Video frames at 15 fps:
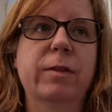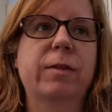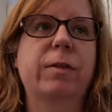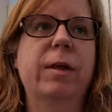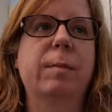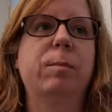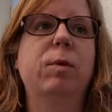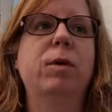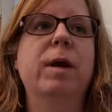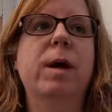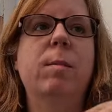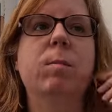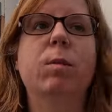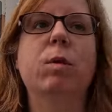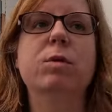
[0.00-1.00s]
they put
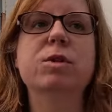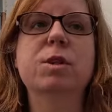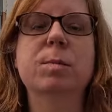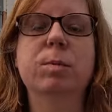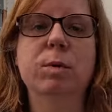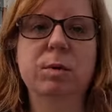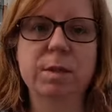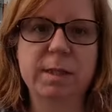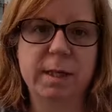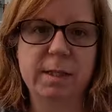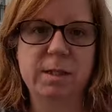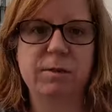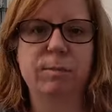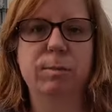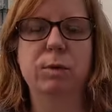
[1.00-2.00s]
out multiple
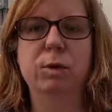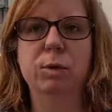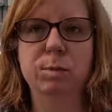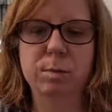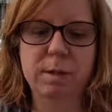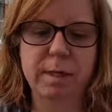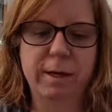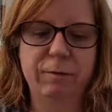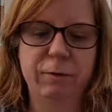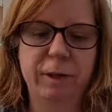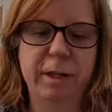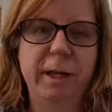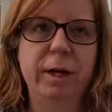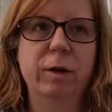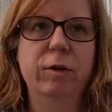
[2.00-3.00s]
sets of blooms every
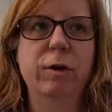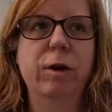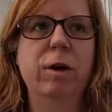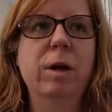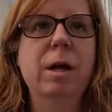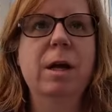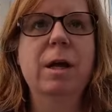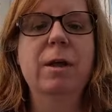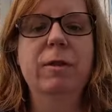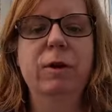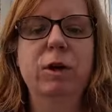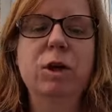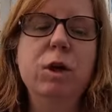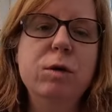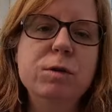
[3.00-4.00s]
year.
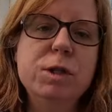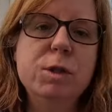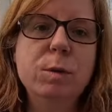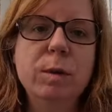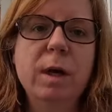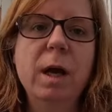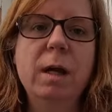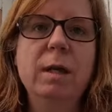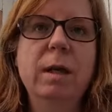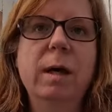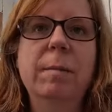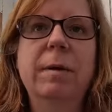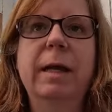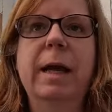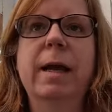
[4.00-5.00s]
They're close to a cut and
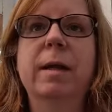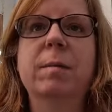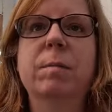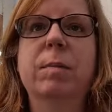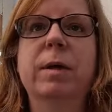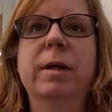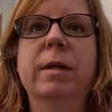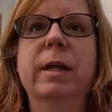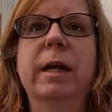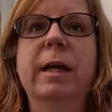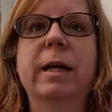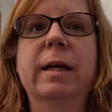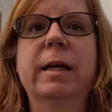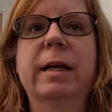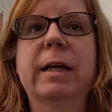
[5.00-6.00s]
come again, but
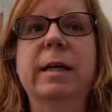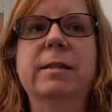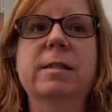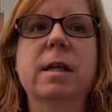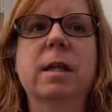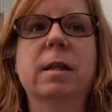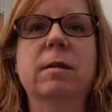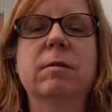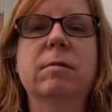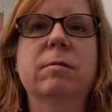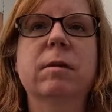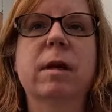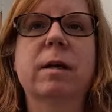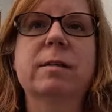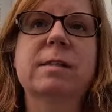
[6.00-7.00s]
it's a
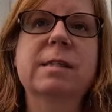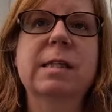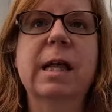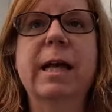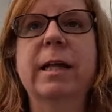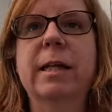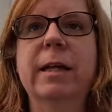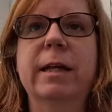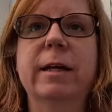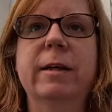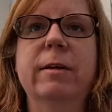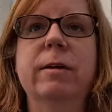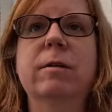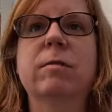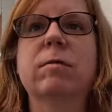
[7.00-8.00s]

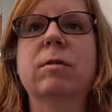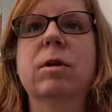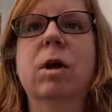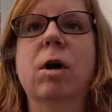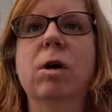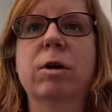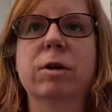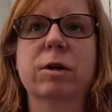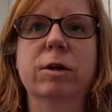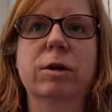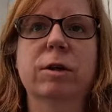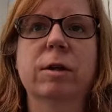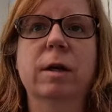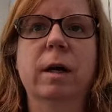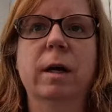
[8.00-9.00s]
slightly
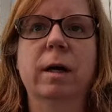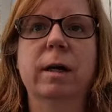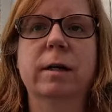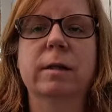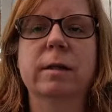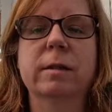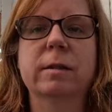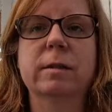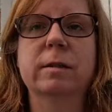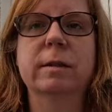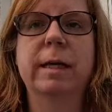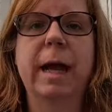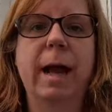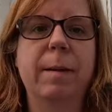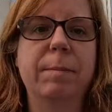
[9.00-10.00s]
longer
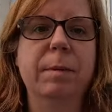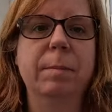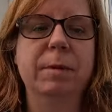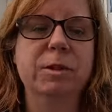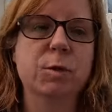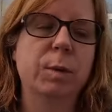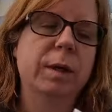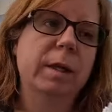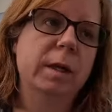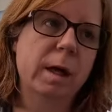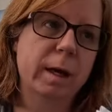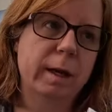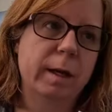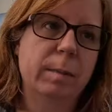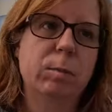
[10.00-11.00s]
gap in between
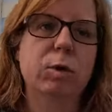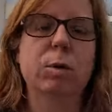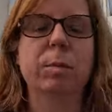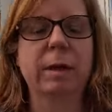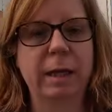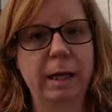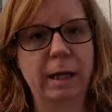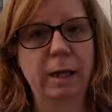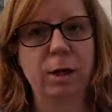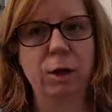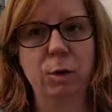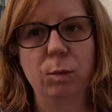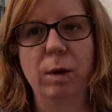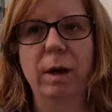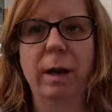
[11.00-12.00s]
cutting a bloom and getting a
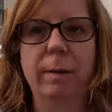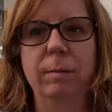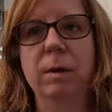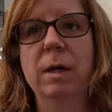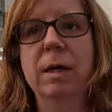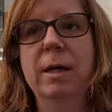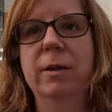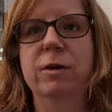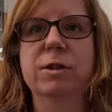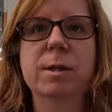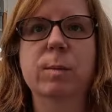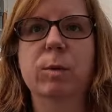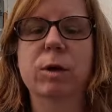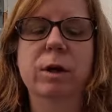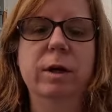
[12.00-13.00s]
new one. They're
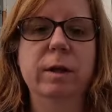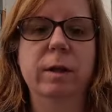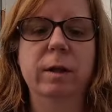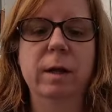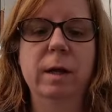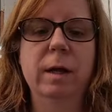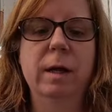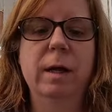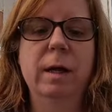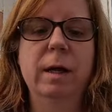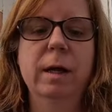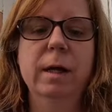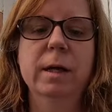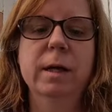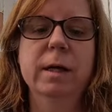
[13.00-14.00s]
somewhere
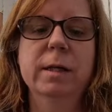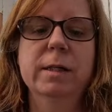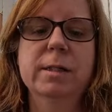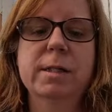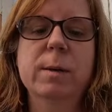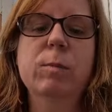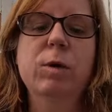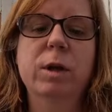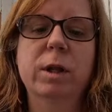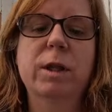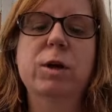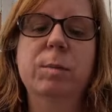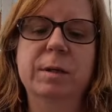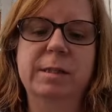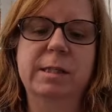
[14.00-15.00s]
a
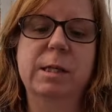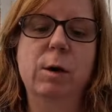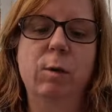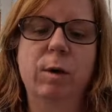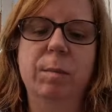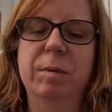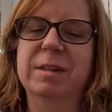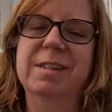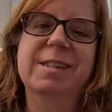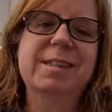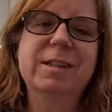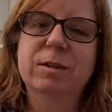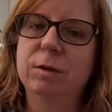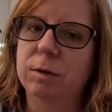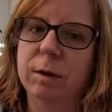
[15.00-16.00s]
little bit slower, but
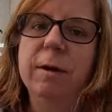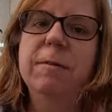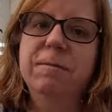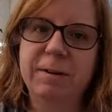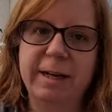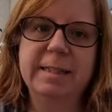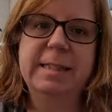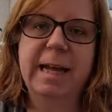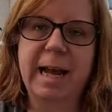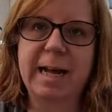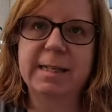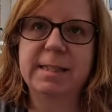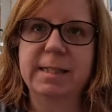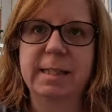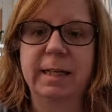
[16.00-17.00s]
still
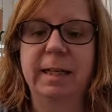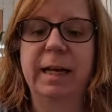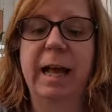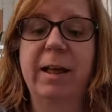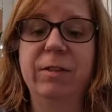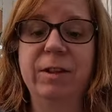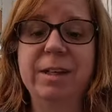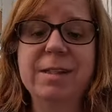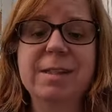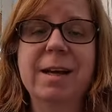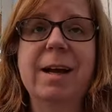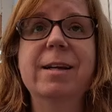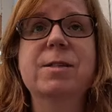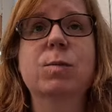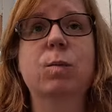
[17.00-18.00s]
fantastic. And these
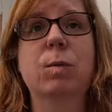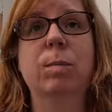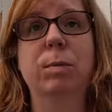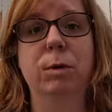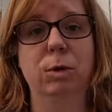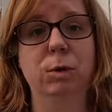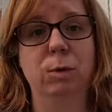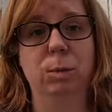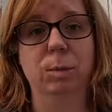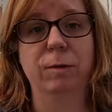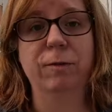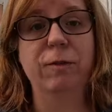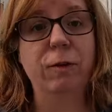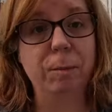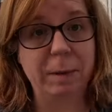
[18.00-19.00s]
guys will bloom
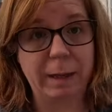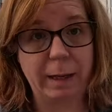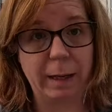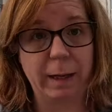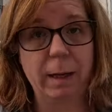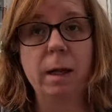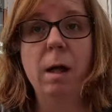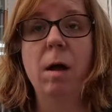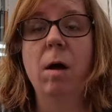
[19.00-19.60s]
for me